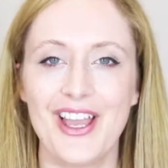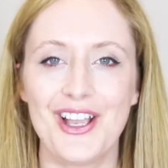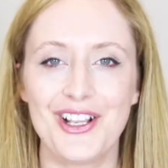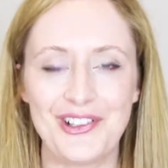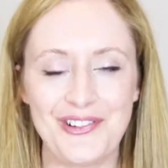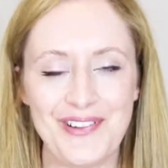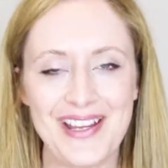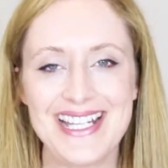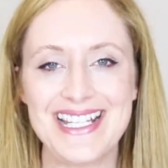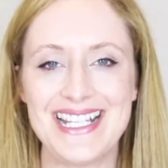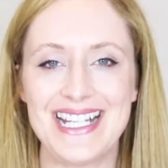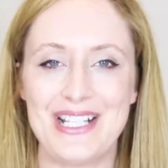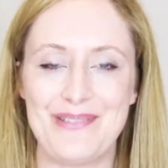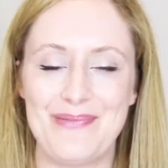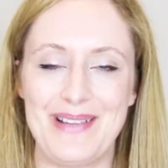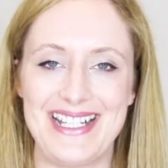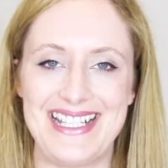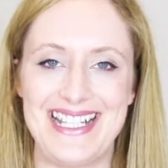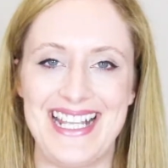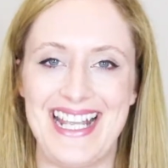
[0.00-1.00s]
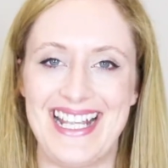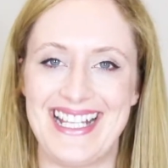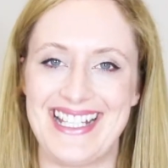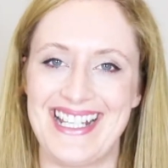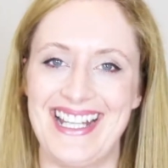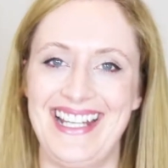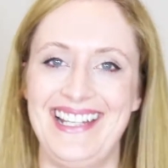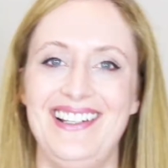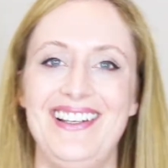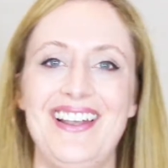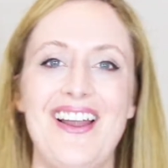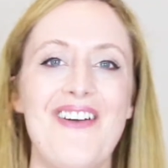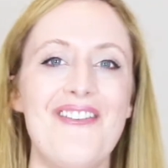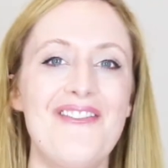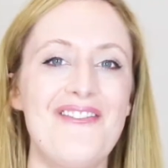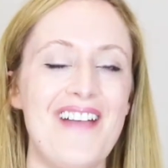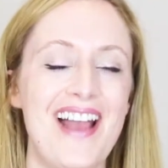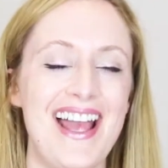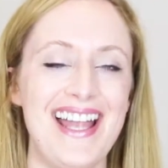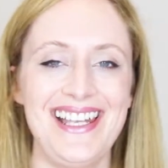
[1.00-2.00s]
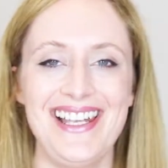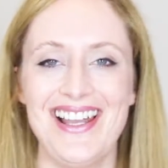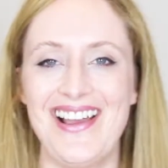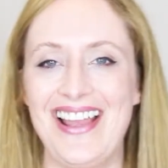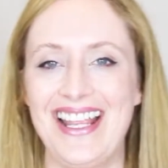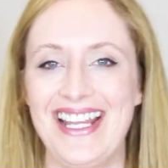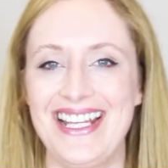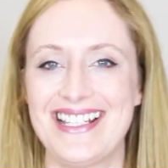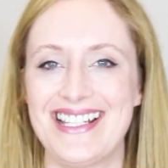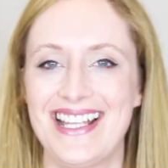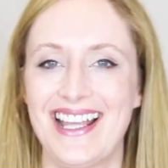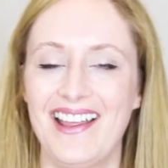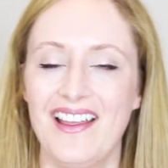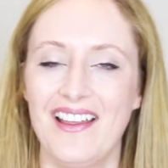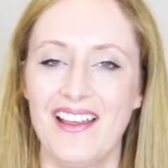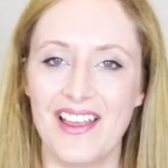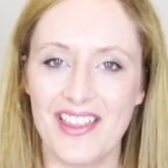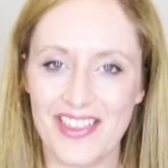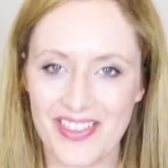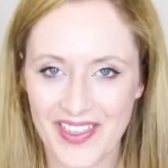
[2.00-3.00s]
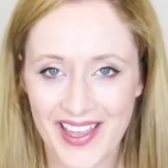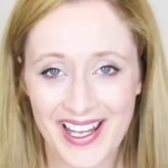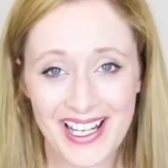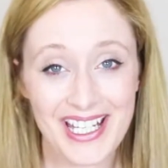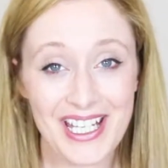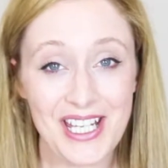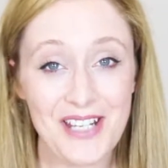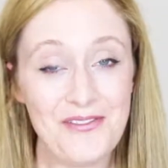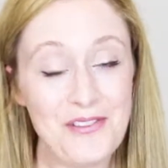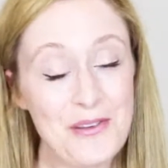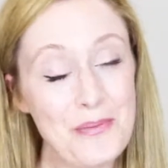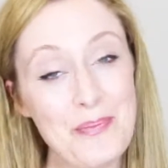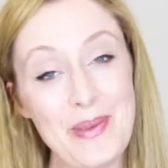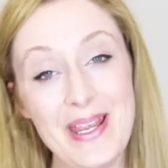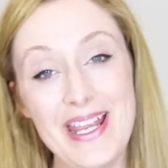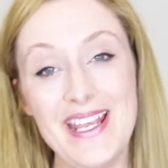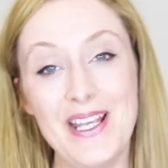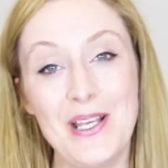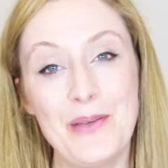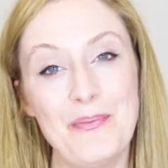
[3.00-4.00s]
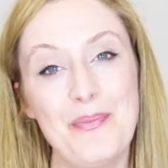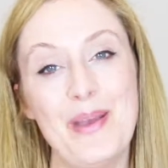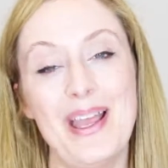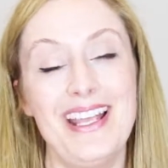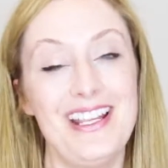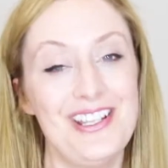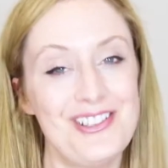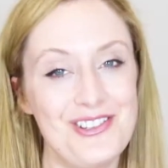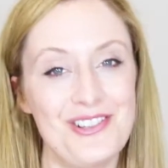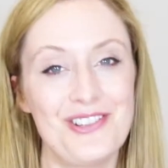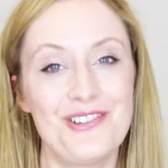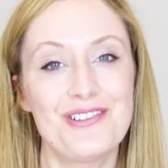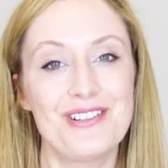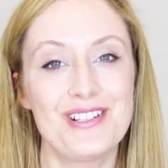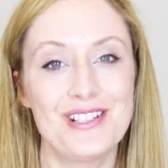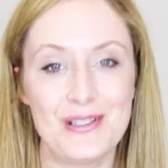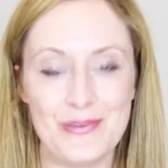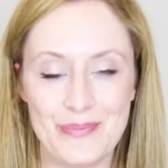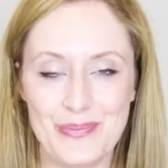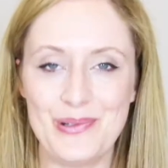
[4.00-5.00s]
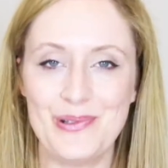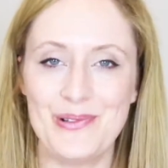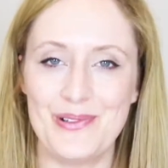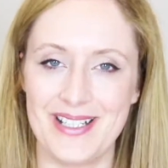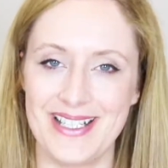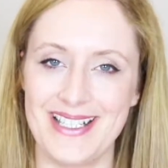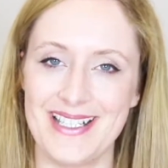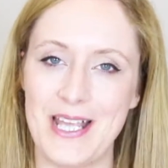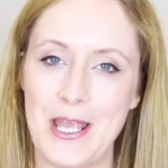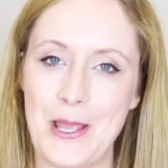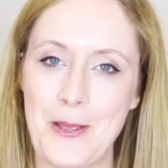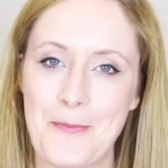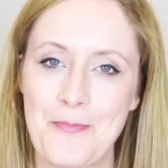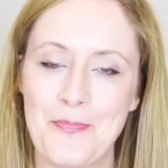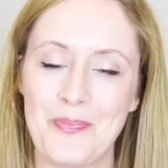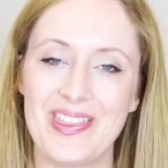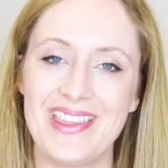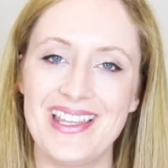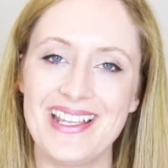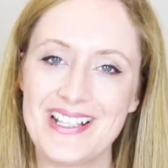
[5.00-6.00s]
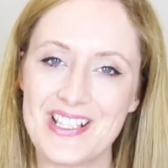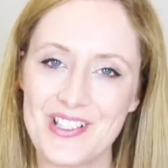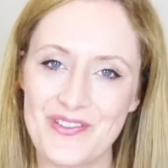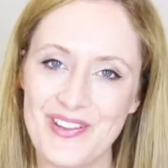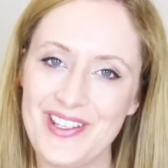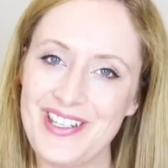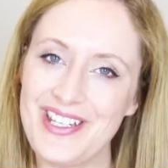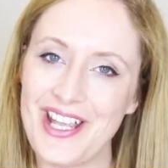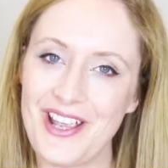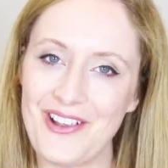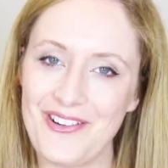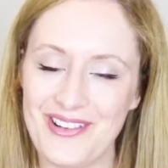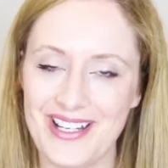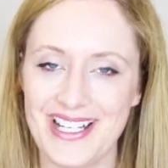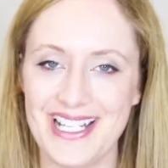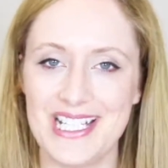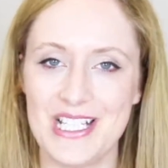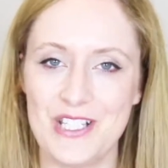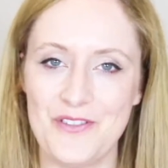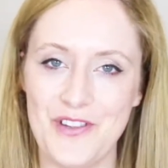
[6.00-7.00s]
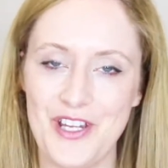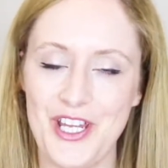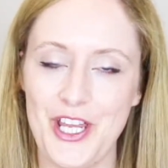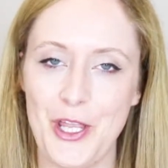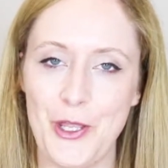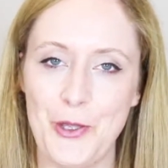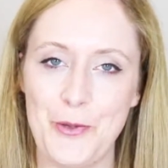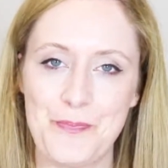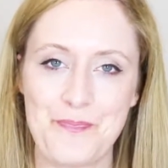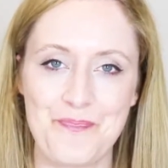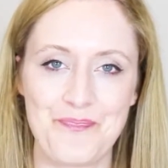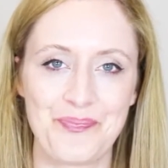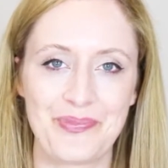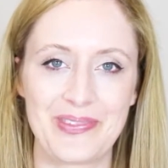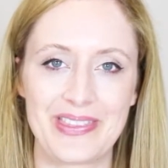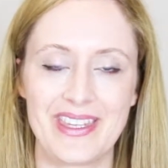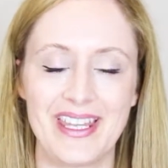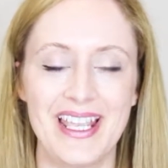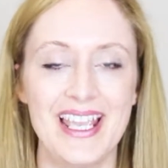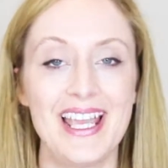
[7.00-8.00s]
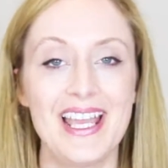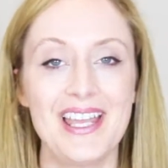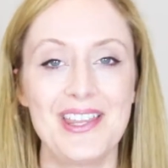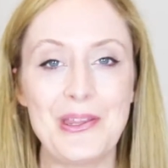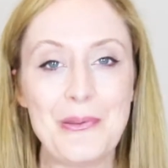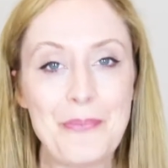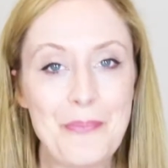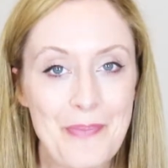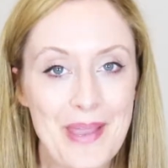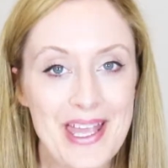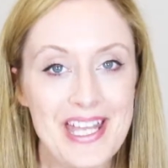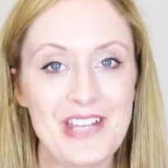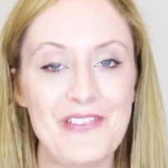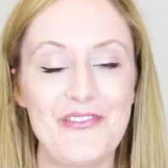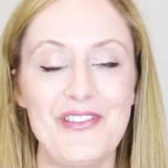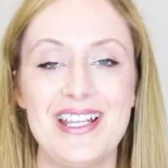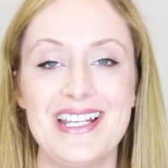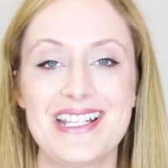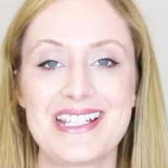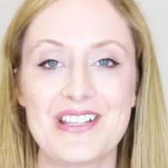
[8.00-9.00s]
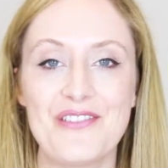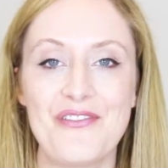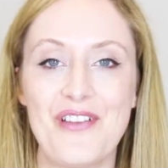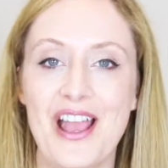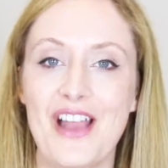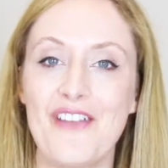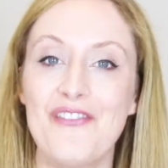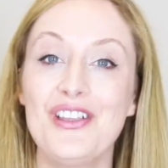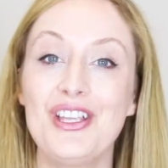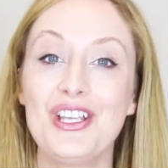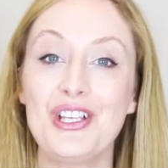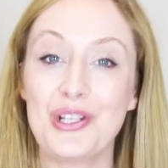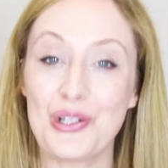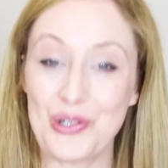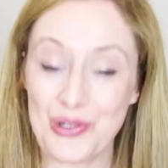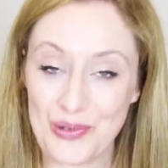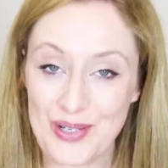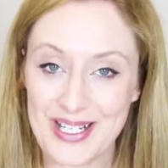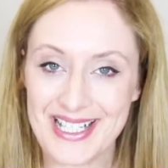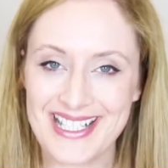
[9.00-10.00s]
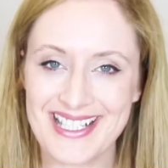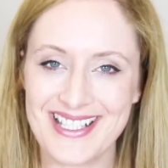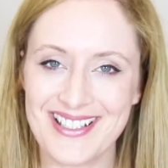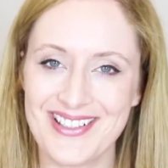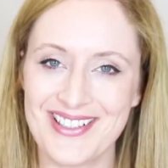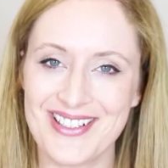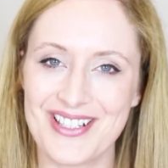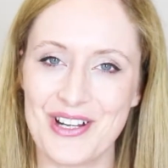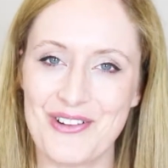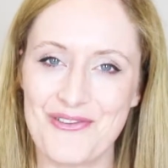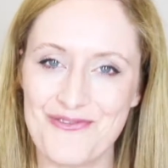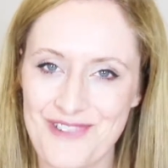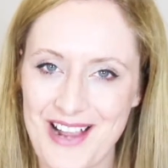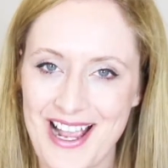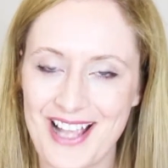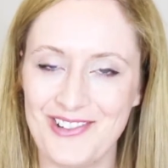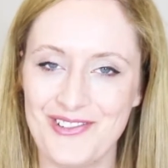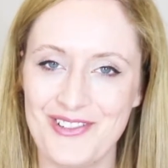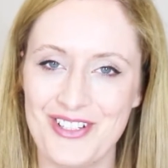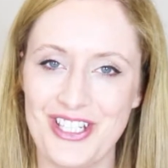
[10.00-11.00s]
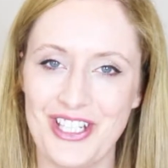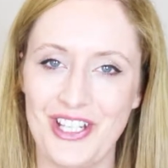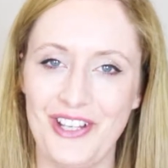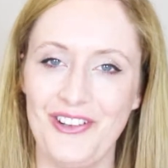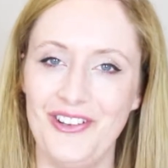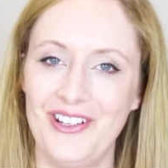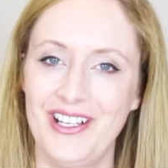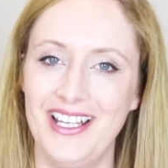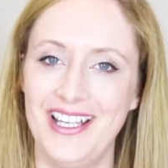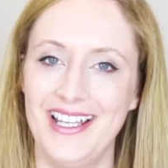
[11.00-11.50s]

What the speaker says: Greetings my dears in love and light. Thank you for being a Patreon supporter. This video is for you. The benefits of having crystals around you.